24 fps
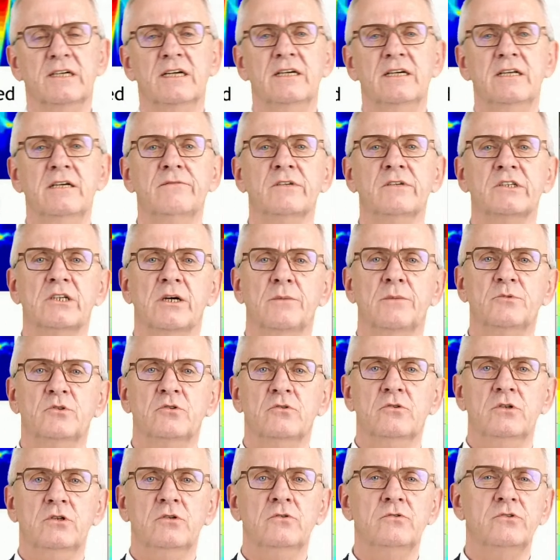I leave it up
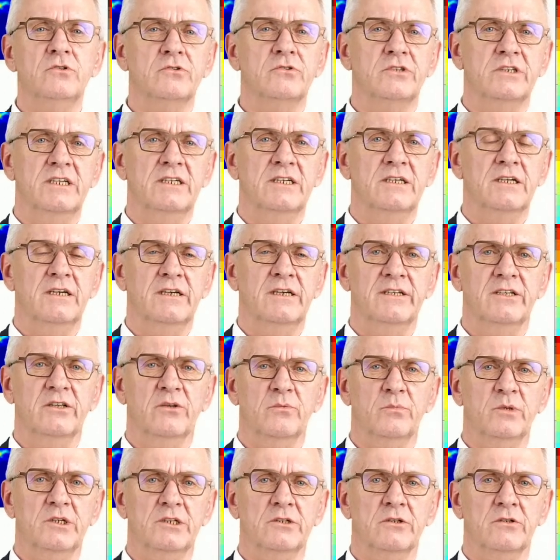to you to think a
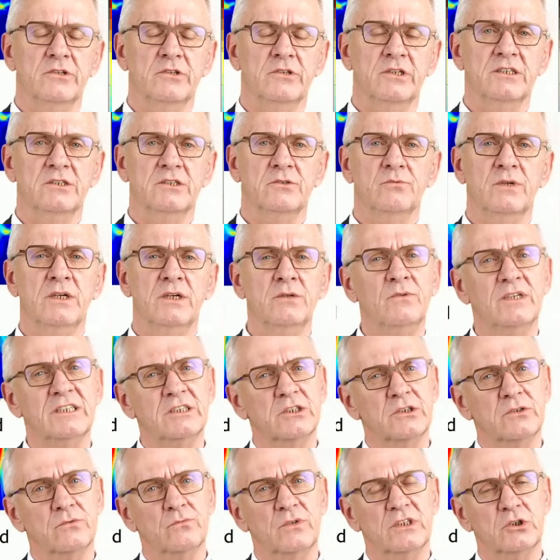little bit on this.
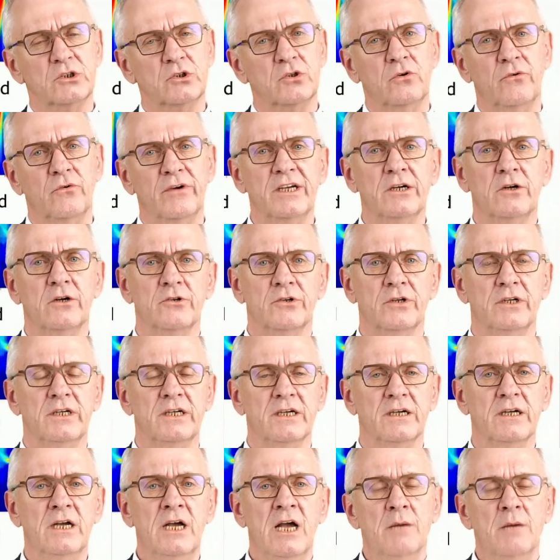What's going on
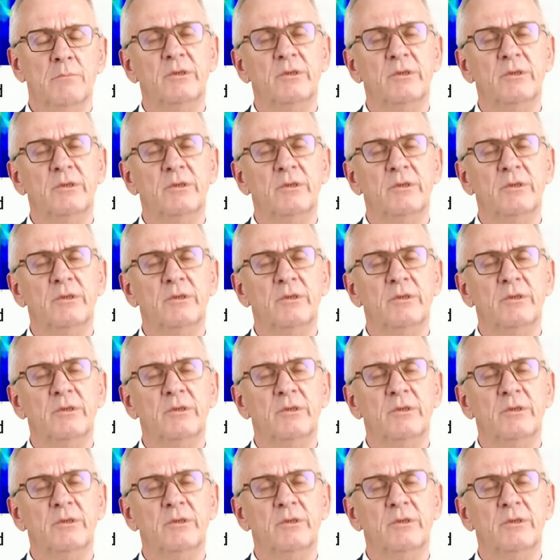here?